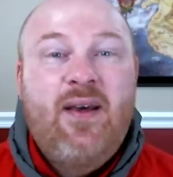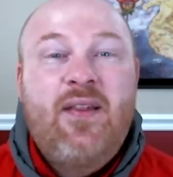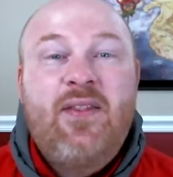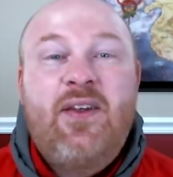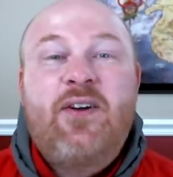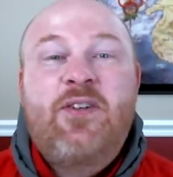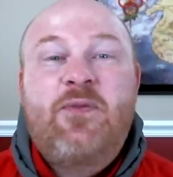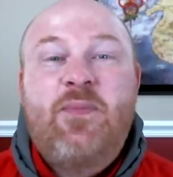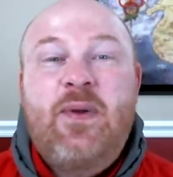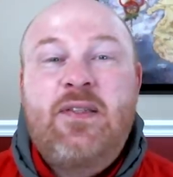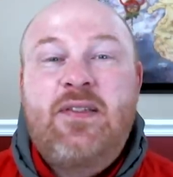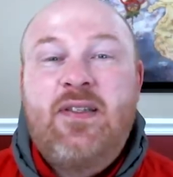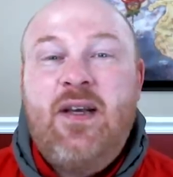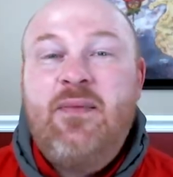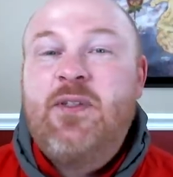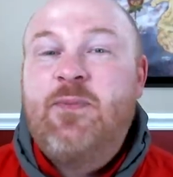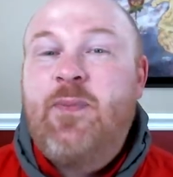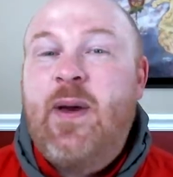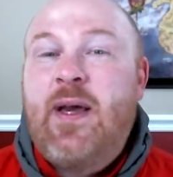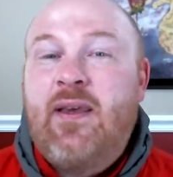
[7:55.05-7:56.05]
There has been some
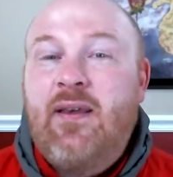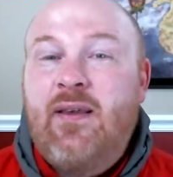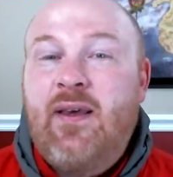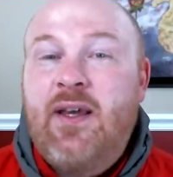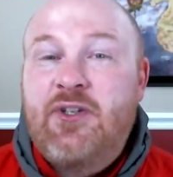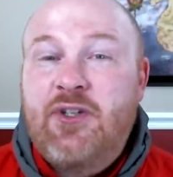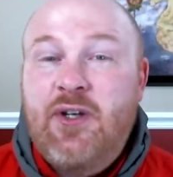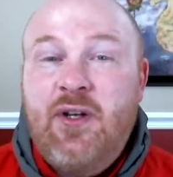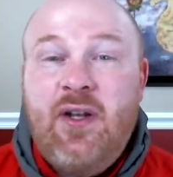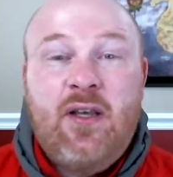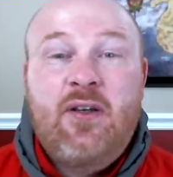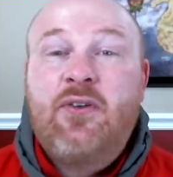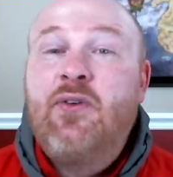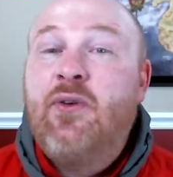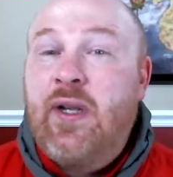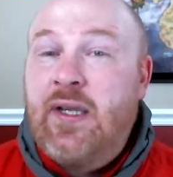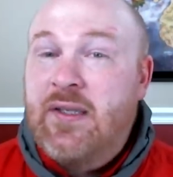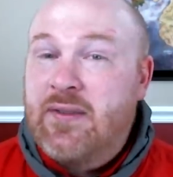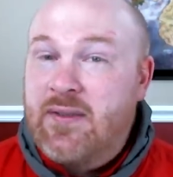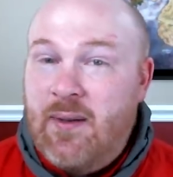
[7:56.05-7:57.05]
speculation,
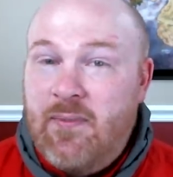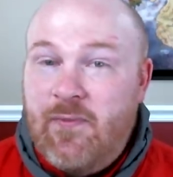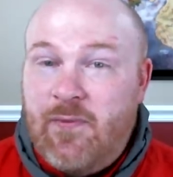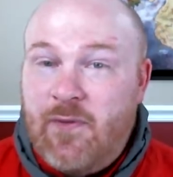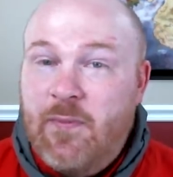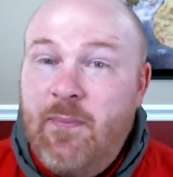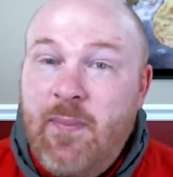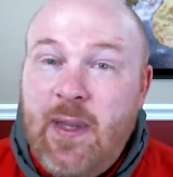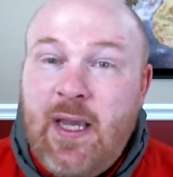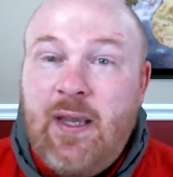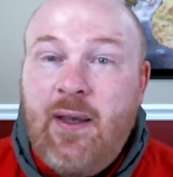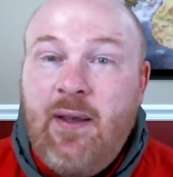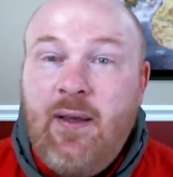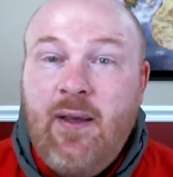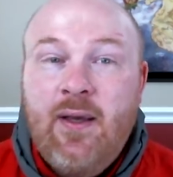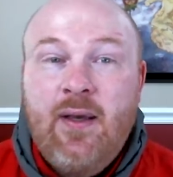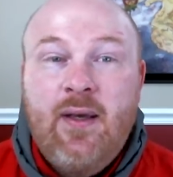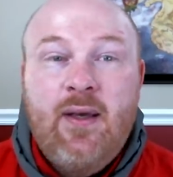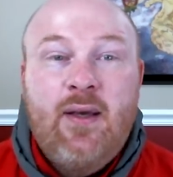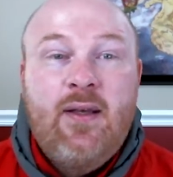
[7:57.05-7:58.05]
including some from me,
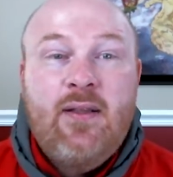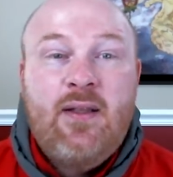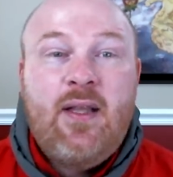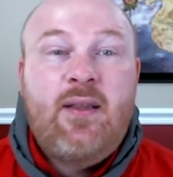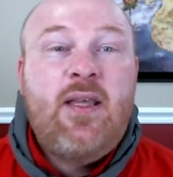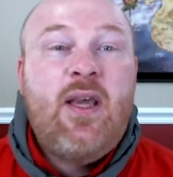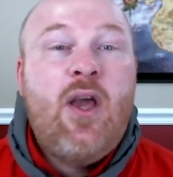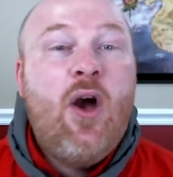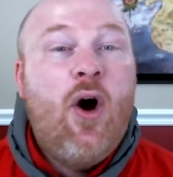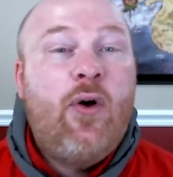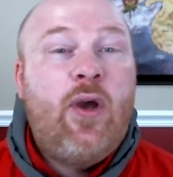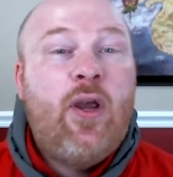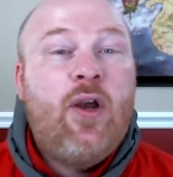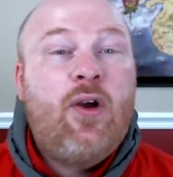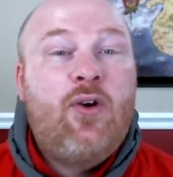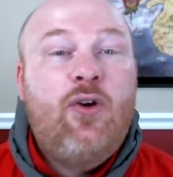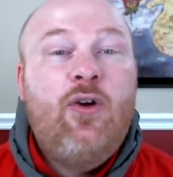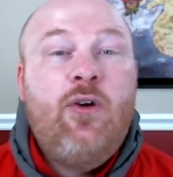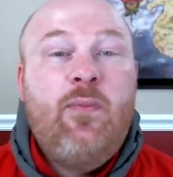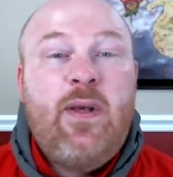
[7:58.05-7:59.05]
that the Ogier
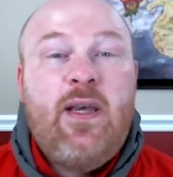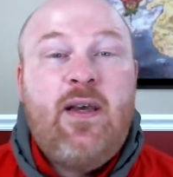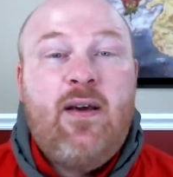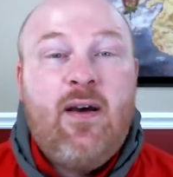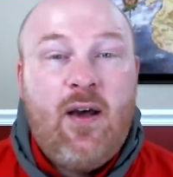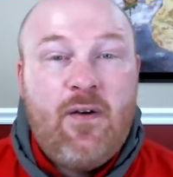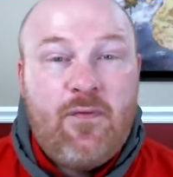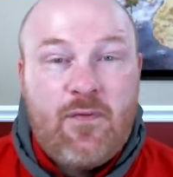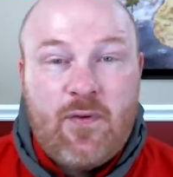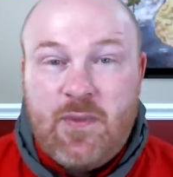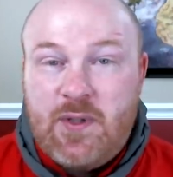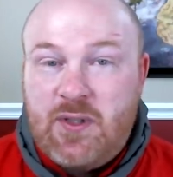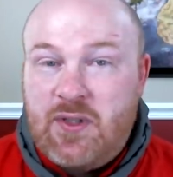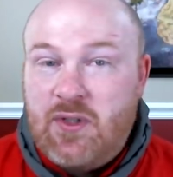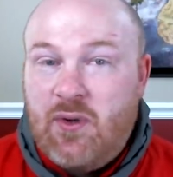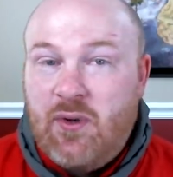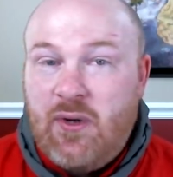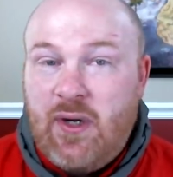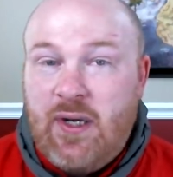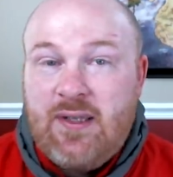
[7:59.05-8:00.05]
could be cut from the
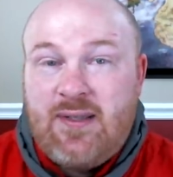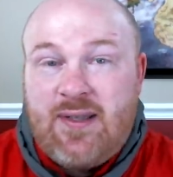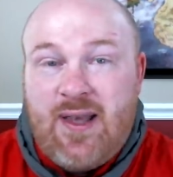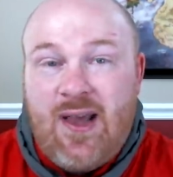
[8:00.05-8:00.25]
story as they